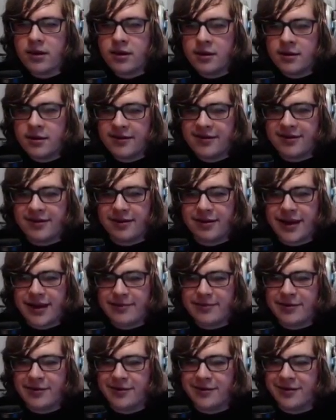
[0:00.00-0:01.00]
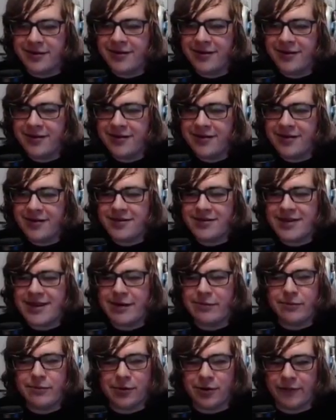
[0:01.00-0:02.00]
Slam dunk. That
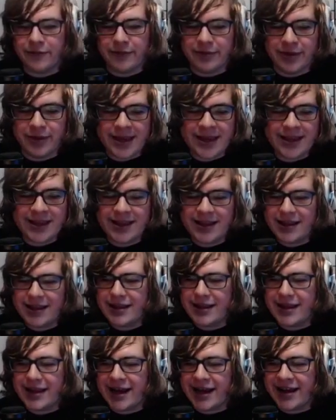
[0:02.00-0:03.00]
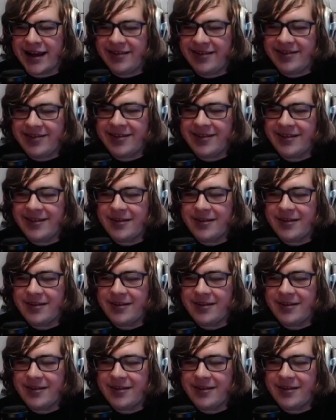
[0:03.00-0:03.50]
one perfectly. Nice.